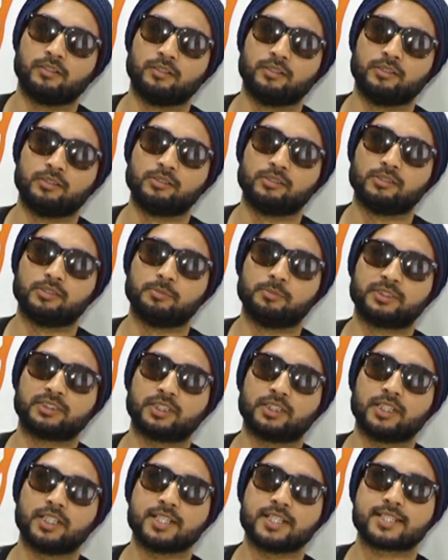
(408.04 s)
Oh,
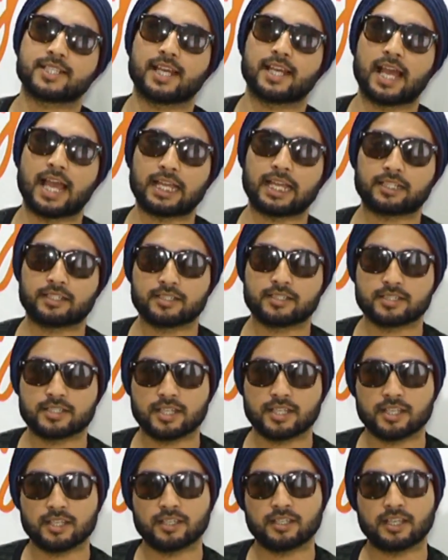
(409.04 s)
besides
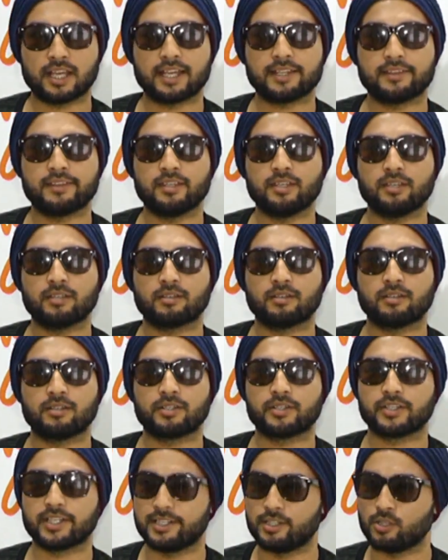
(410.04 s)
acting, I think
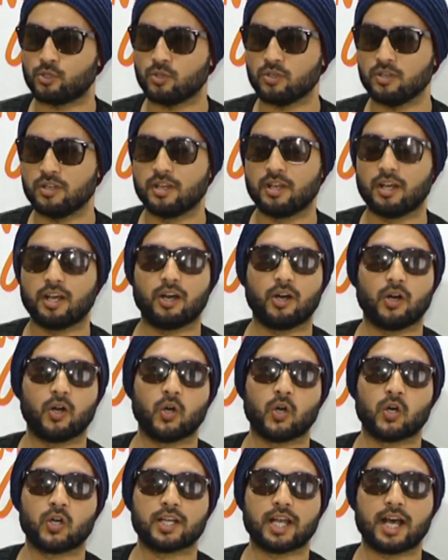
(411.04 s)
radio
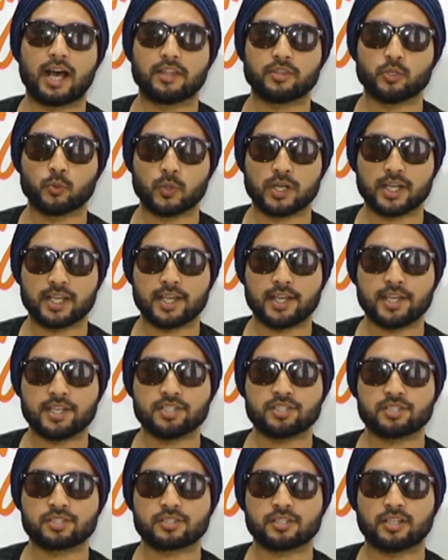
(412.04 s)
or
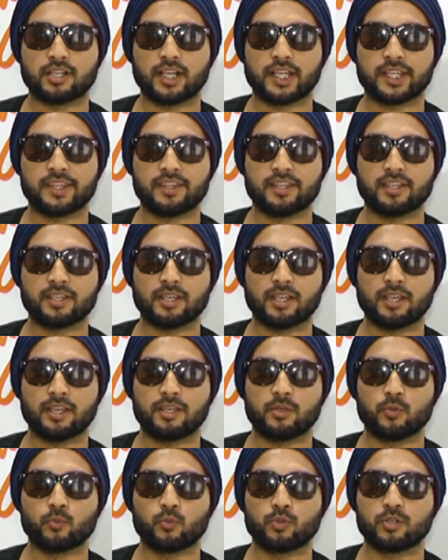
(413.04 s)
otherwise, I think
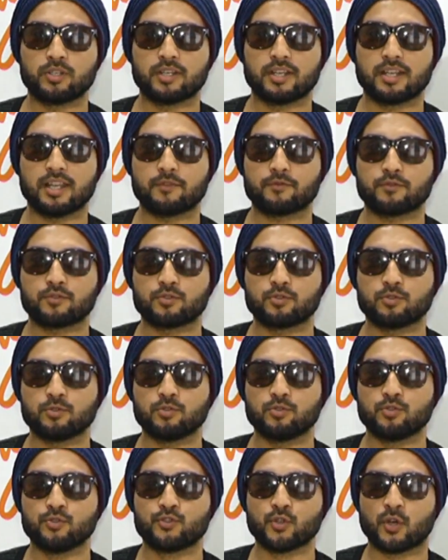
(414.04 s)
I would love
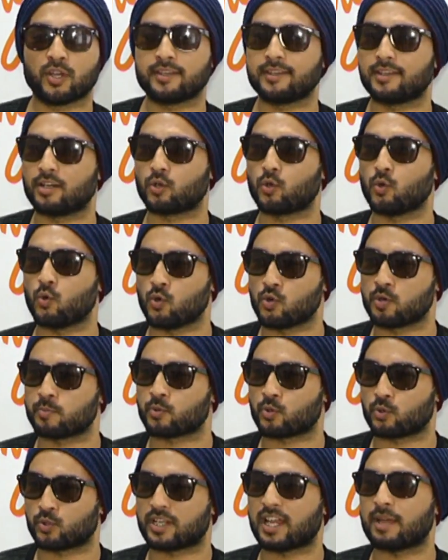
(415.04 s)
to join the core
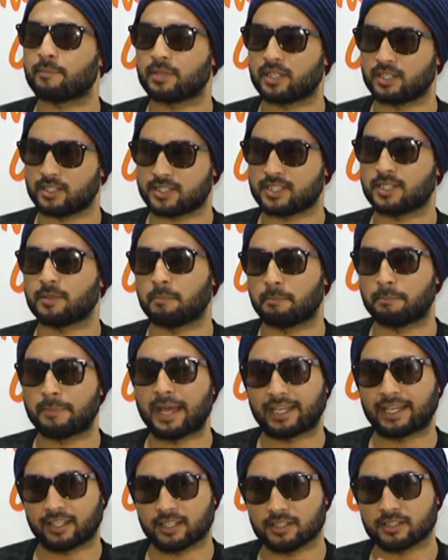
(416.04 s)
programming team
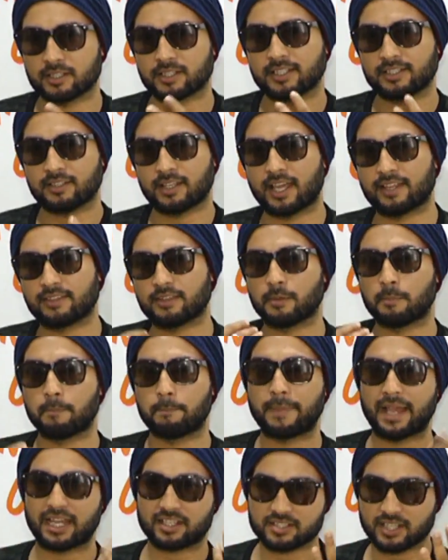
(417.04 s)
back in at the
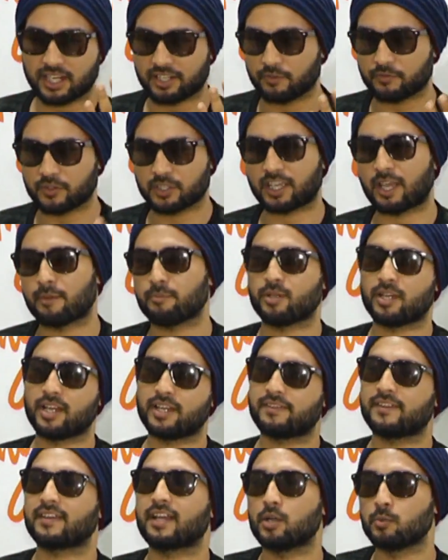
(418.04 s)
back side of the camera.
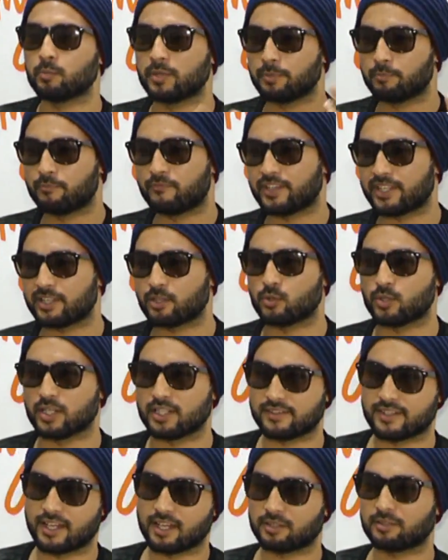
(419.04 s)
I think I'll be very good
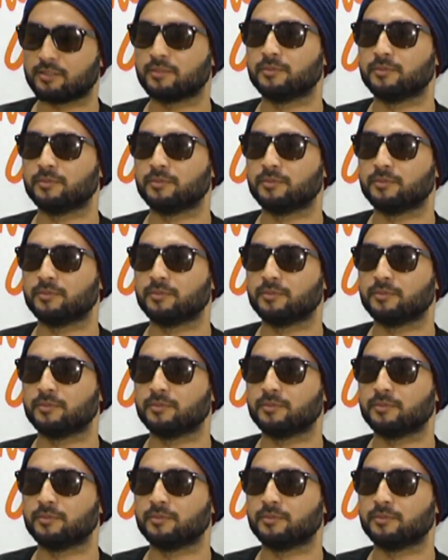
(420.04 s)
at that.